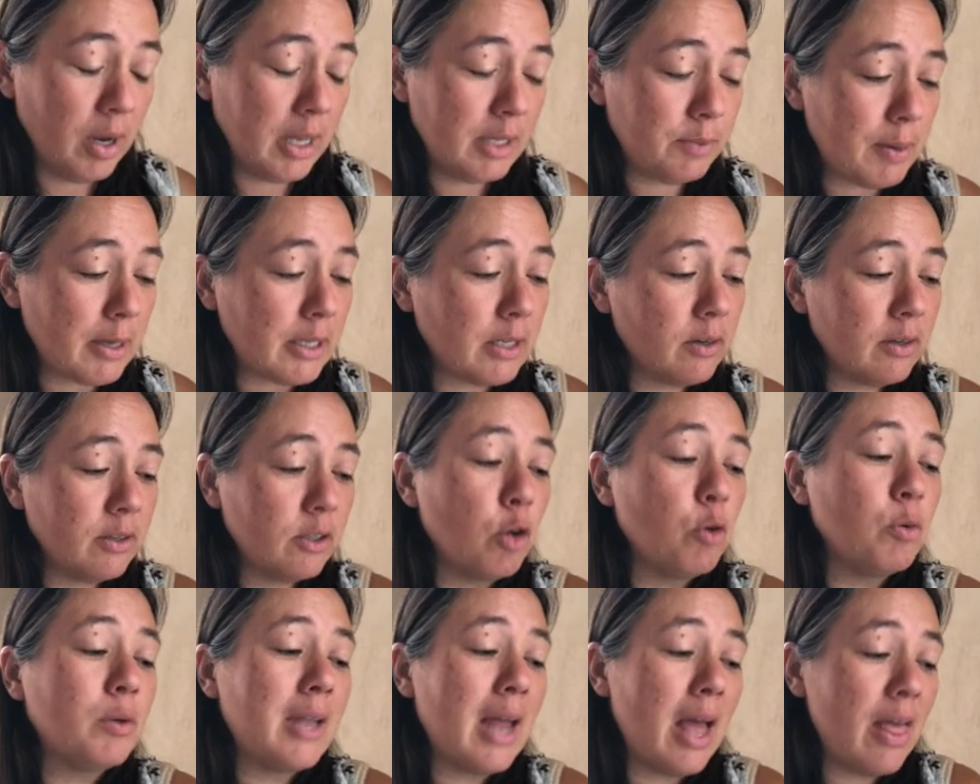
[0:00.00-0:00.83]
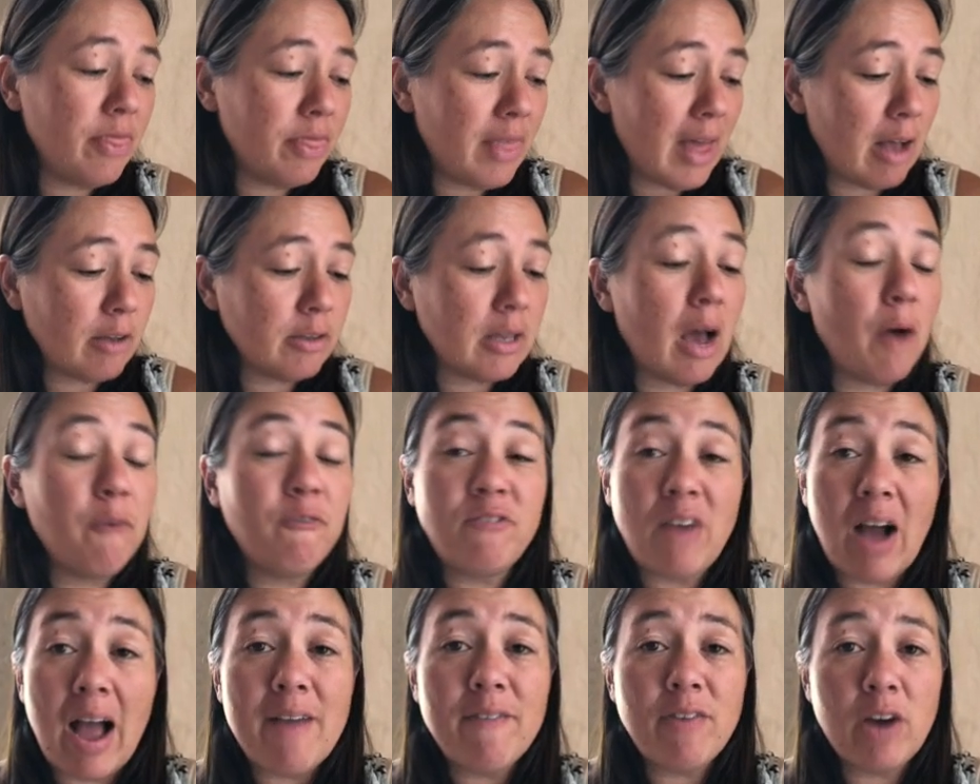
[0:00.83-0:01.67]
especially, so
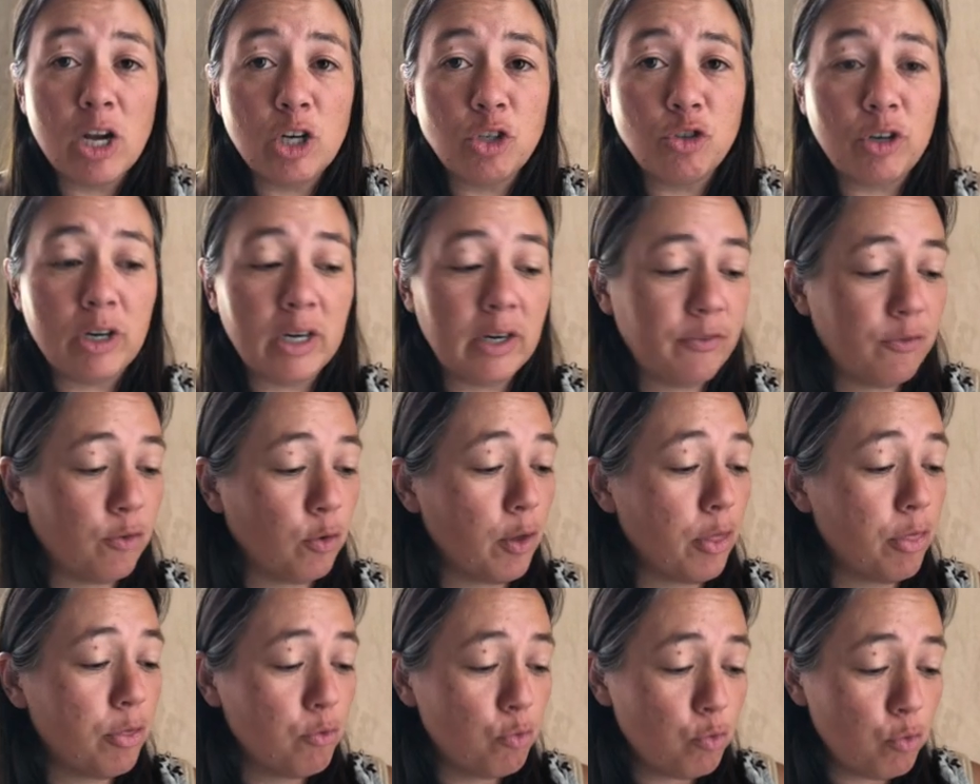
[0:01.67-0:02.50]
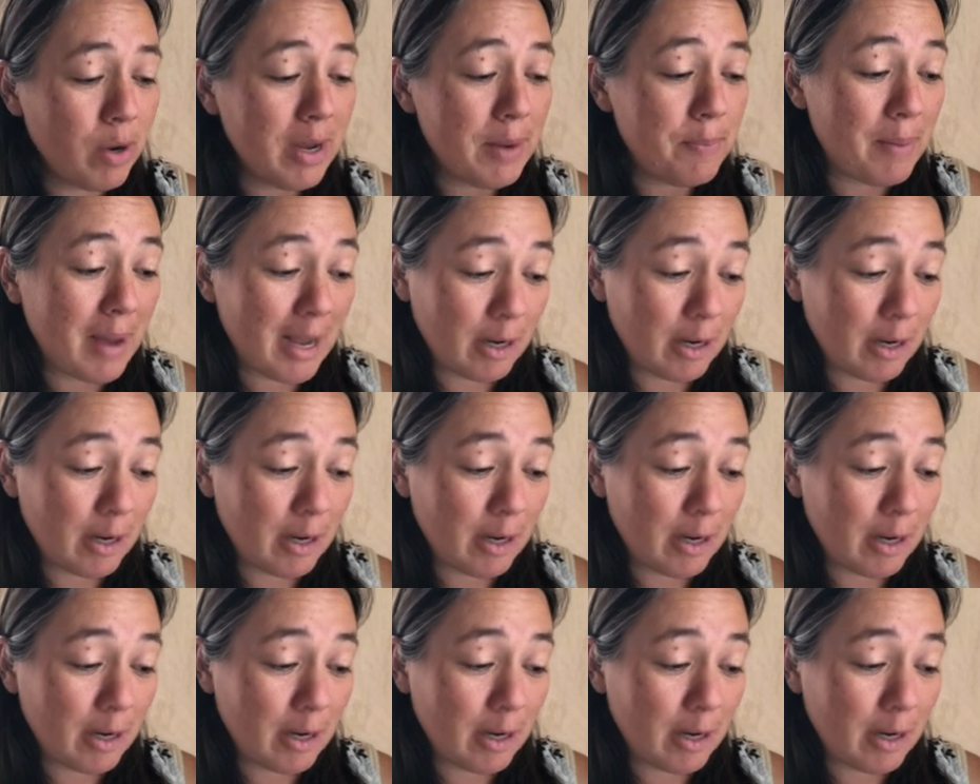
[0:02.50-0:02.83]
$10,500 for three